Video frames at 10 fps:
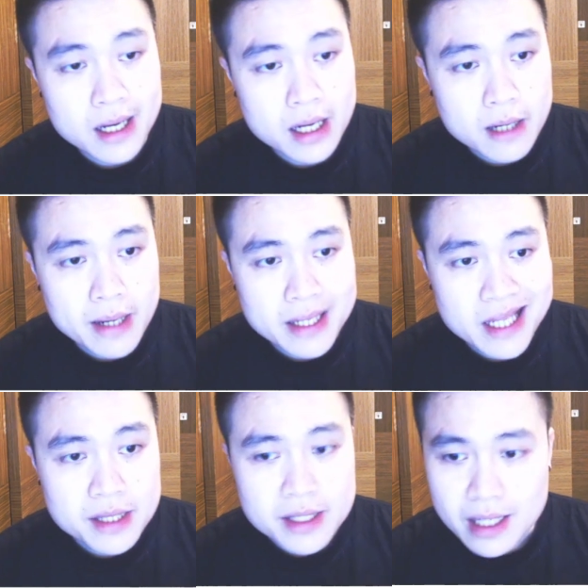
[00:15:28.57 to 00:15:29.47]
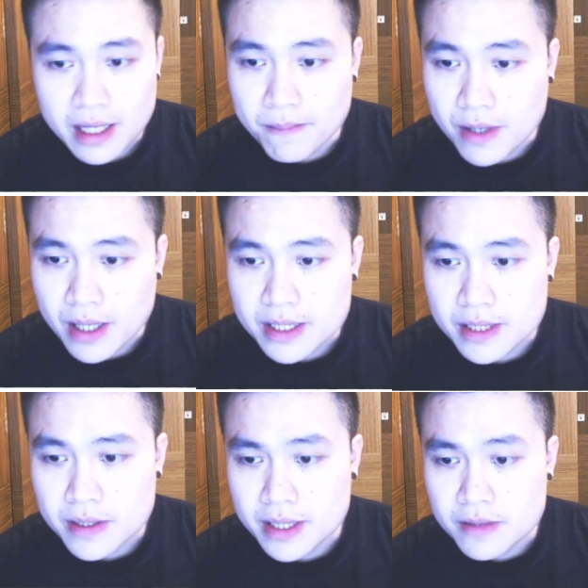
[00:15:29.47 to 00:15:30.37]
I think the target
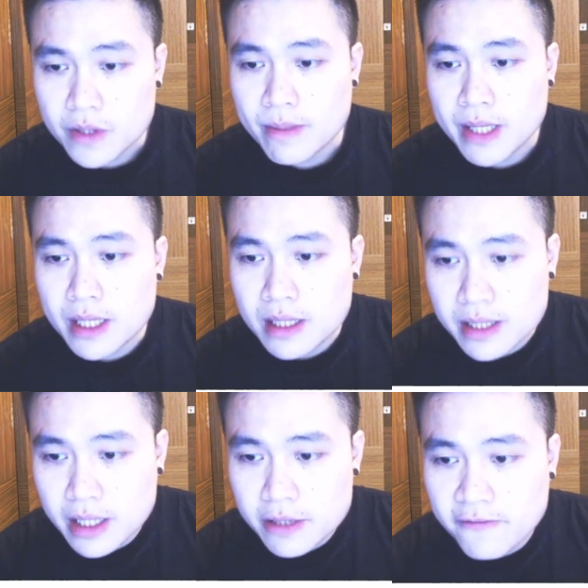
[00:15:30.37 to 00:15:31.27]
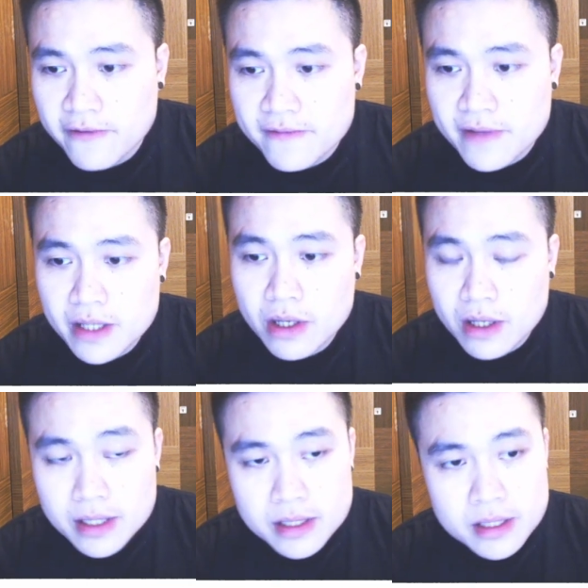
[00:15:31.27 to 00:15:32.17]
price is going to be $30 to
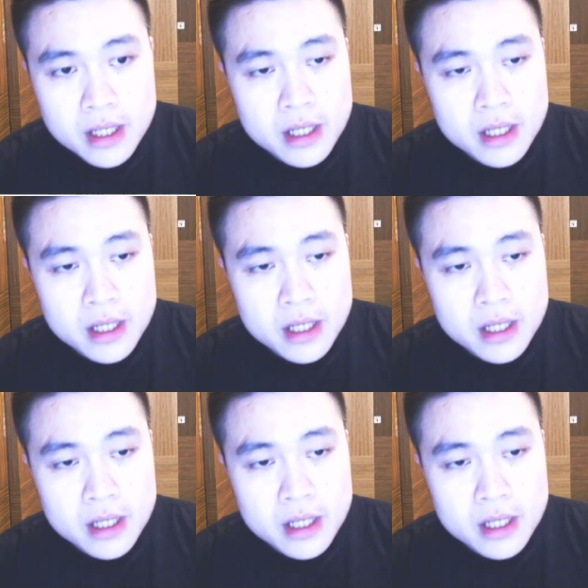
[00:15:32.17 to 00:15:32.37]
$50,